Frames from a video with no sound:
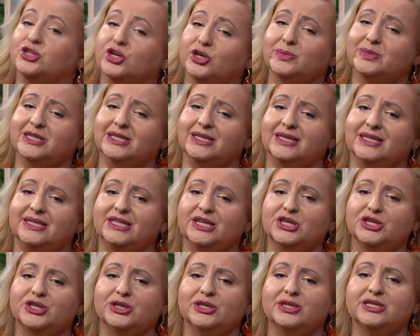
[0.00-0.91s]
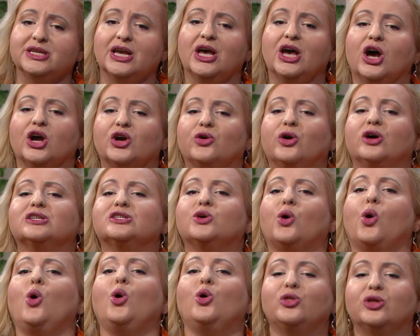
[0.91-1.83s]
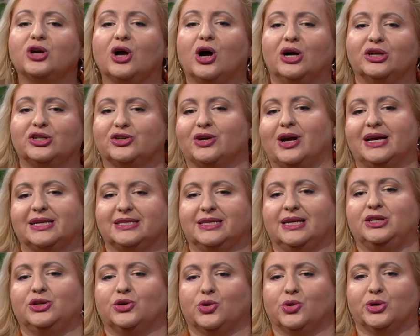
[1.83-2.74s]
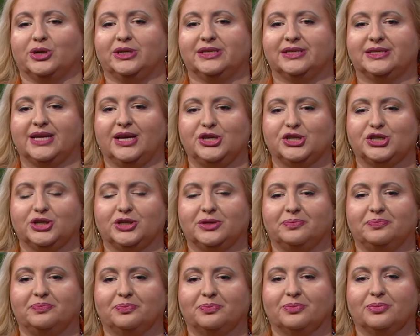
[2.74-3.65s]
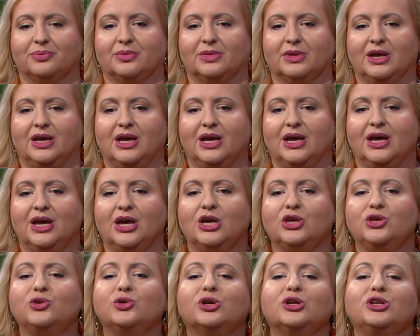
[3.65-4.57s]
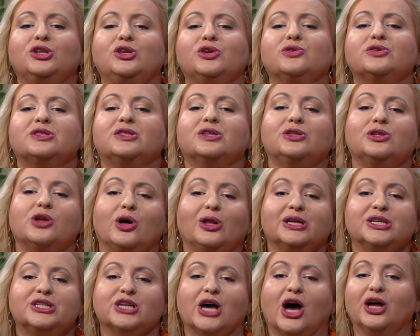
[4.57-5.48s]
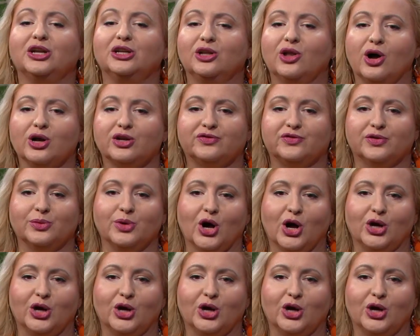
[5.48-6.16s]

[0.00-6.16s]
terms and conditions across all the contracts in your organization. You can use the knowledge unlocked from